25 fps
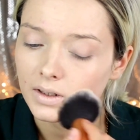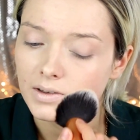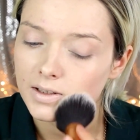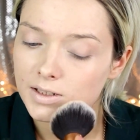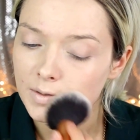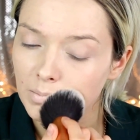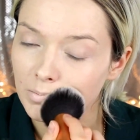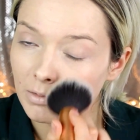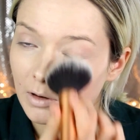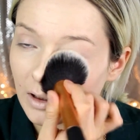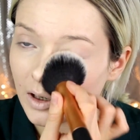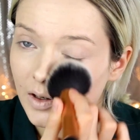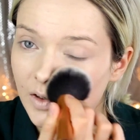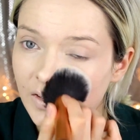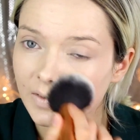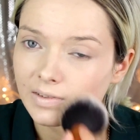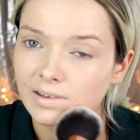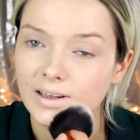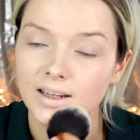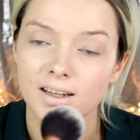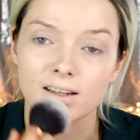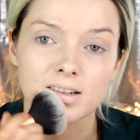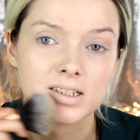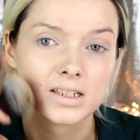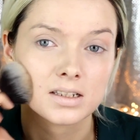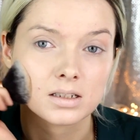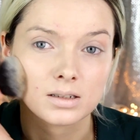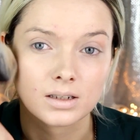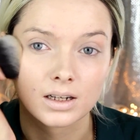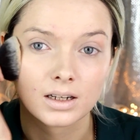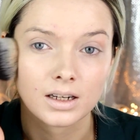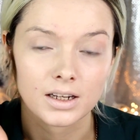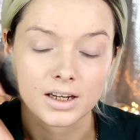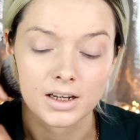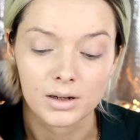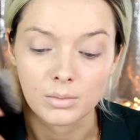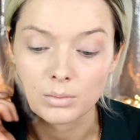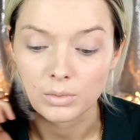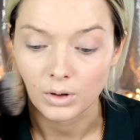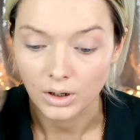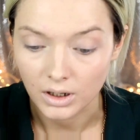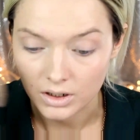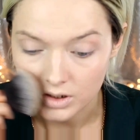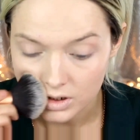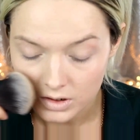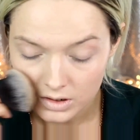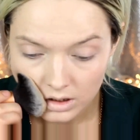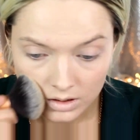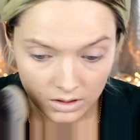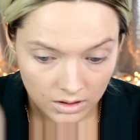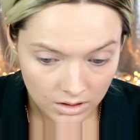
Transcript: this brush, and this is a clean brush.